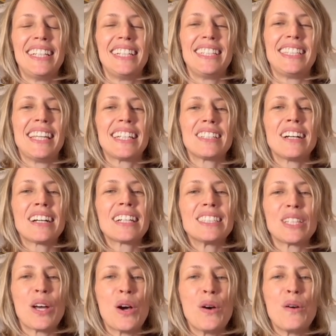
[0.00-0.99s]
TikTok is
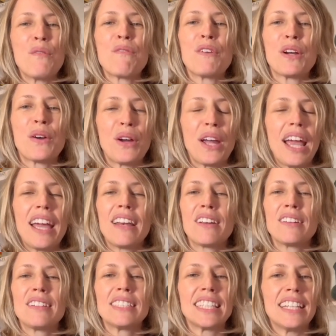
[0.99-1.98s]
a home for
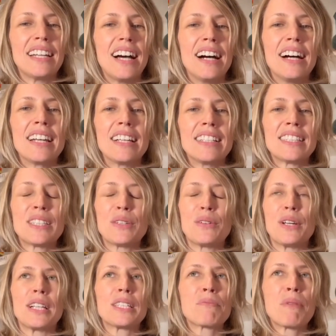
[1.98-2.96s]
creators and artists to
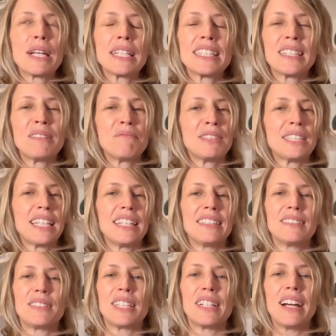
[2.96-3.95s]
express
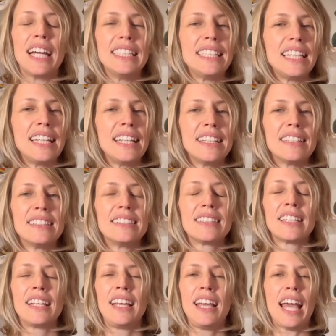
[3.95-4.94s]
themselves, their
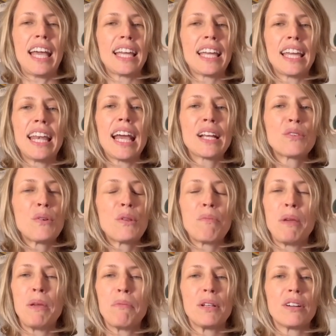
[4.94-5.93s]
ideas, and connect with
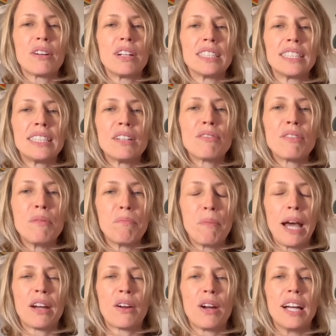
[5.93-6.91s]
people across different
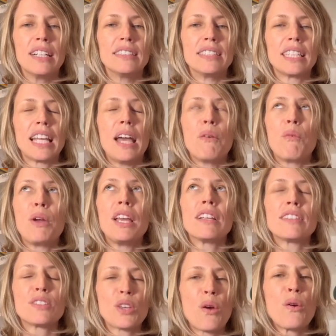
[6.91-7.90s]
backgrounds. And we are
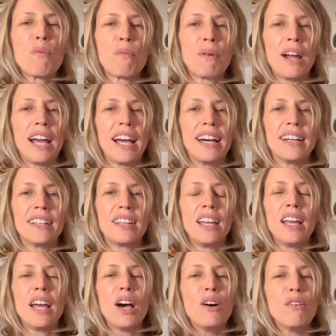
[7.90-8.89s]
so proud
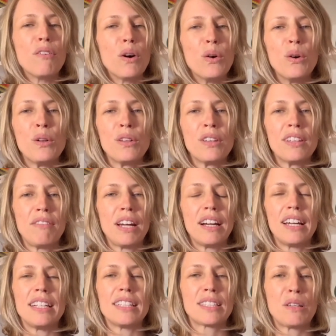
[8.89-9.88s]
of all the
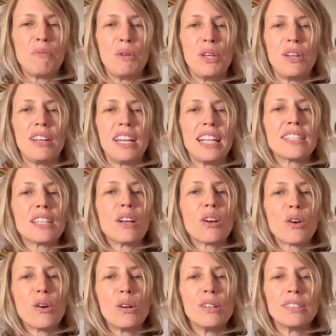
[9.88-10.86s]
various communities that
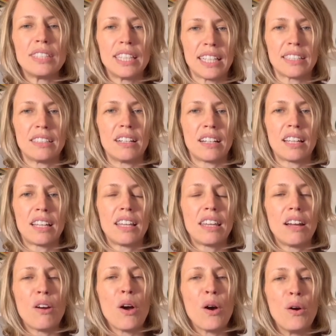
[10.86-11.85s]
call TikTok
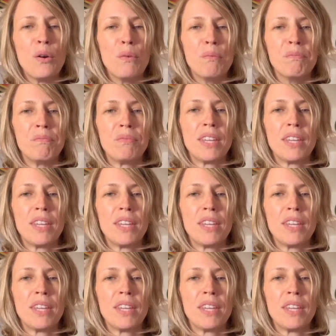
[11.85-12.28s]
their home.